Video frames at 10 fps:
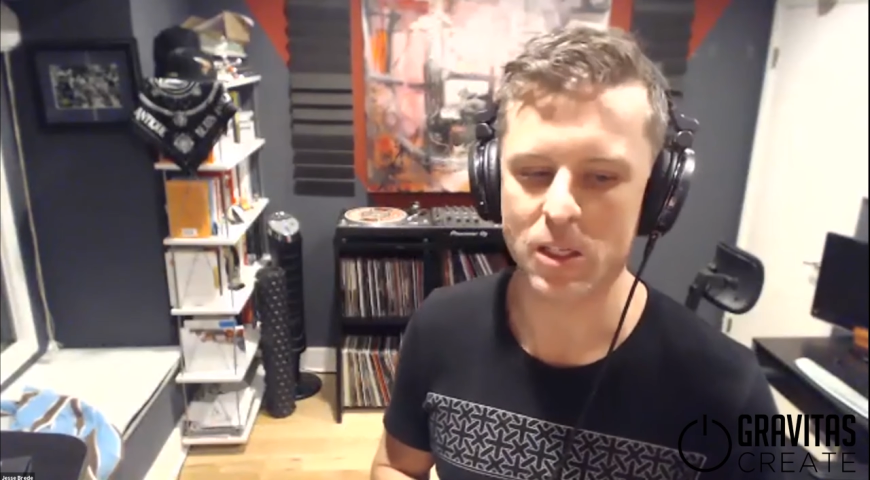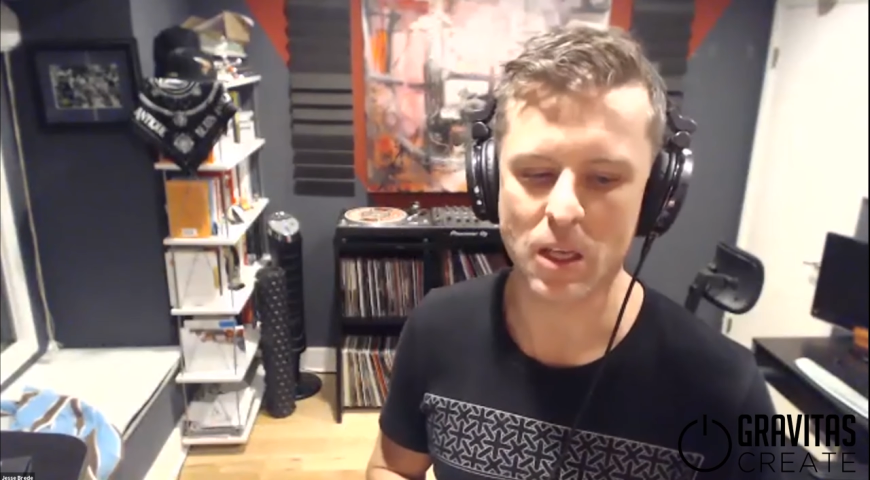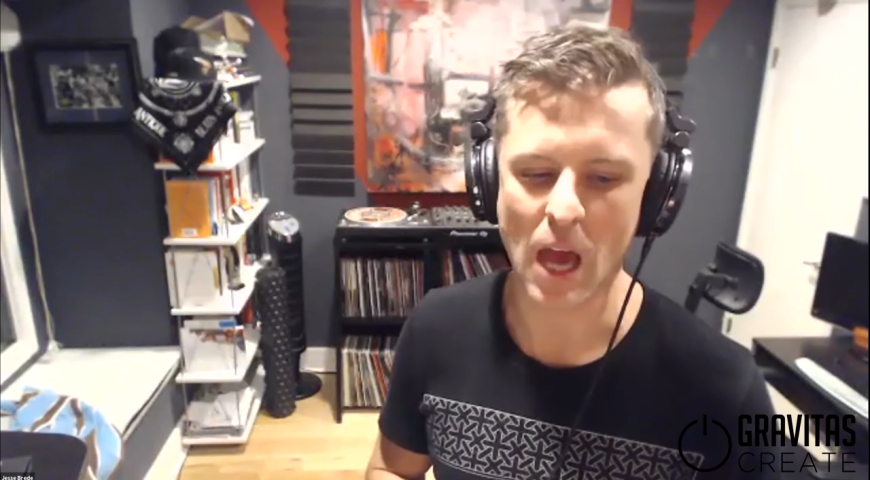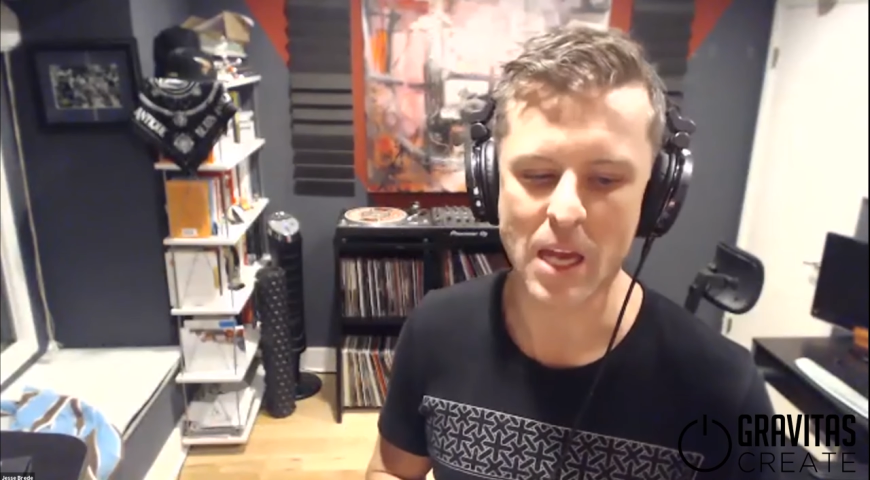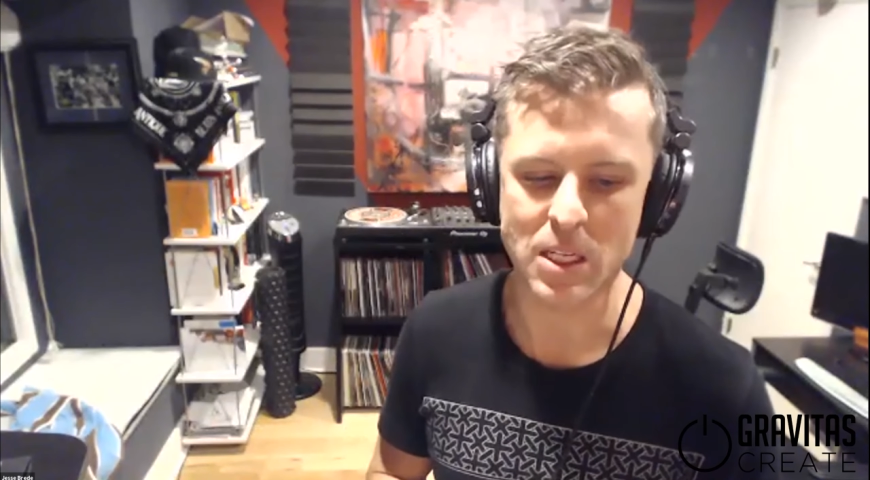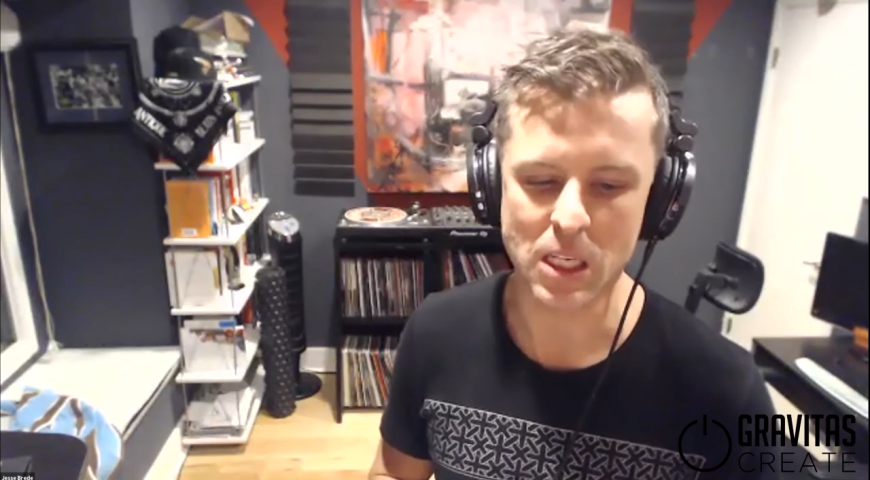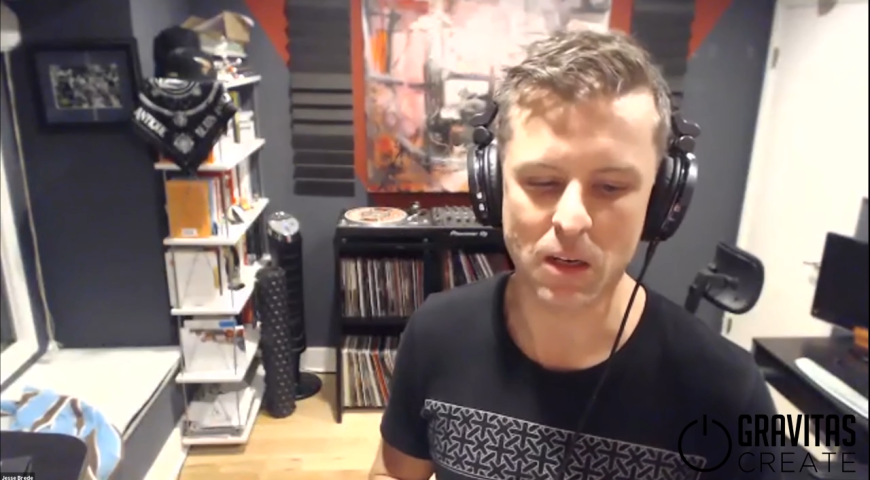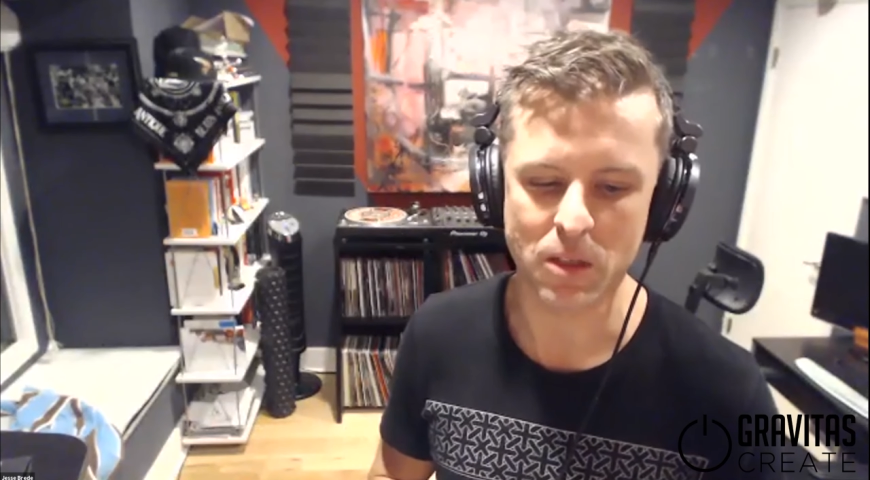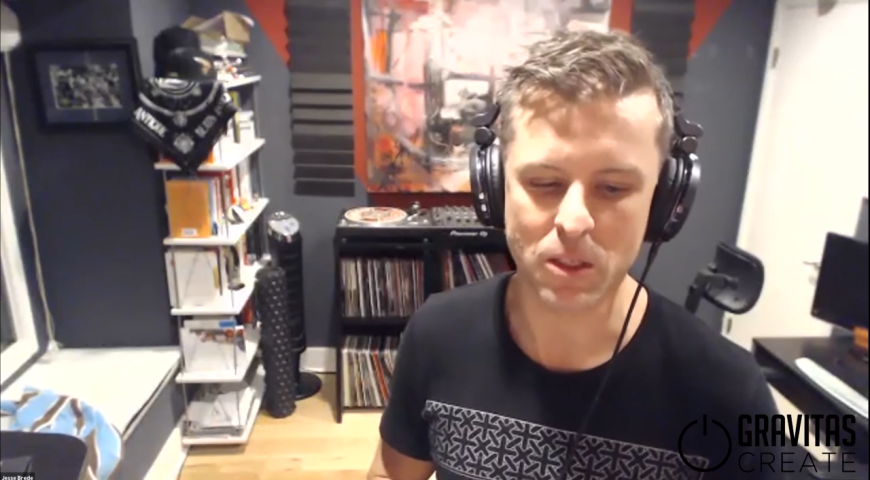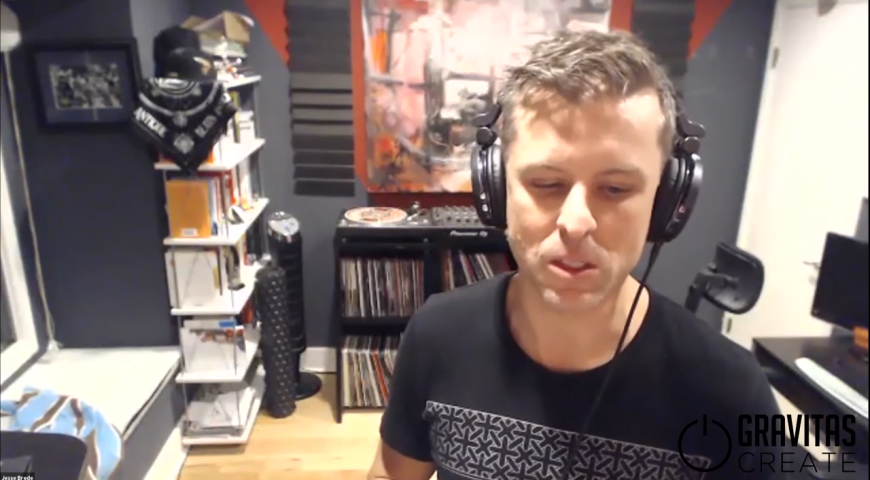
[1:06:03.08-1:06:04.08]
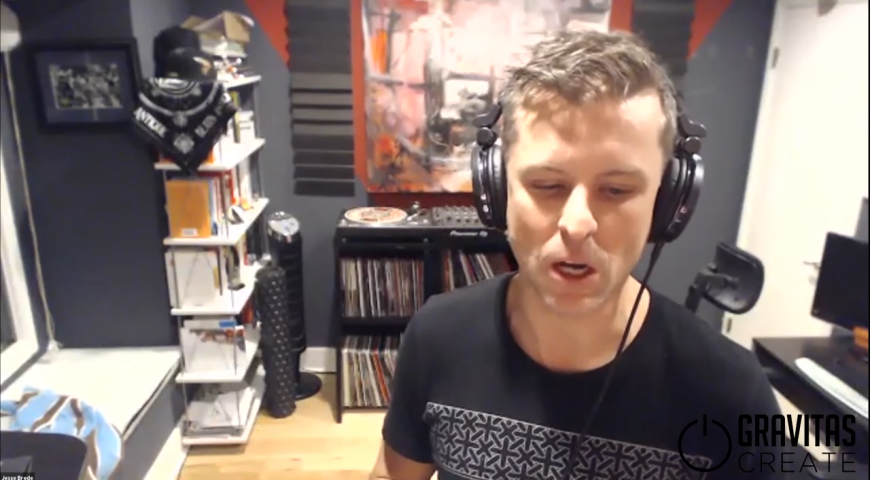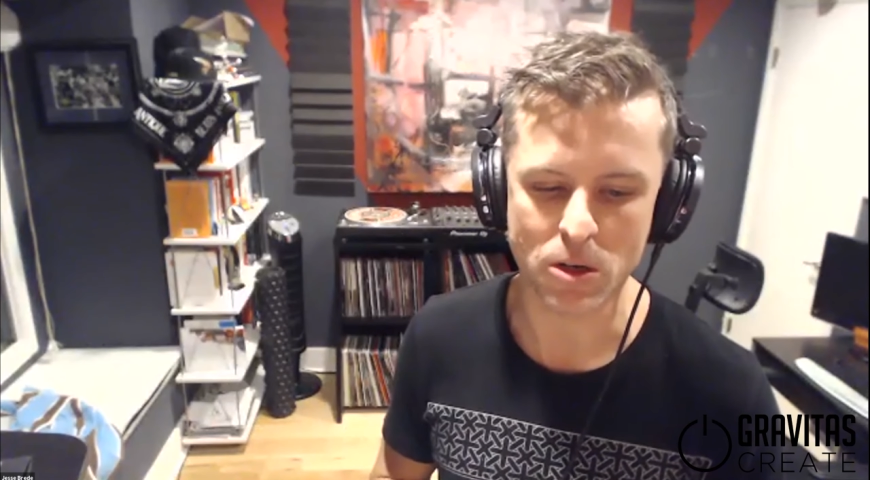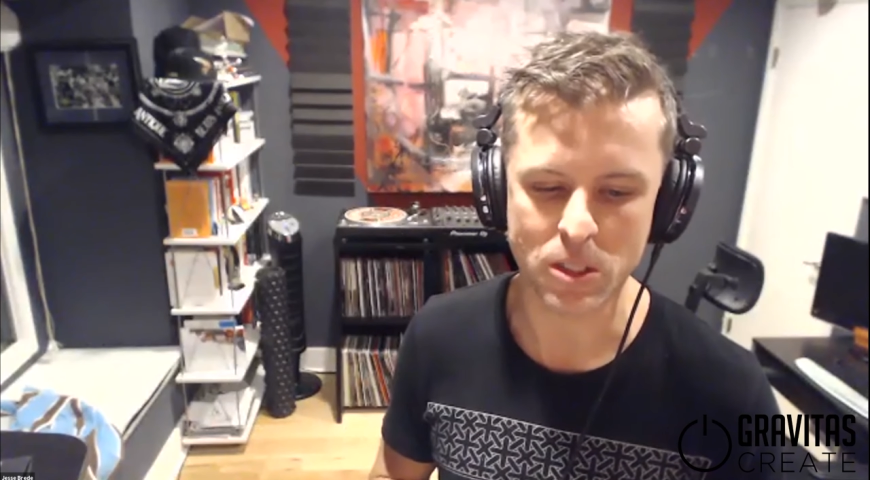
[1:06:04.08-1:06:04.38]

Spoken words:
the idea of the stair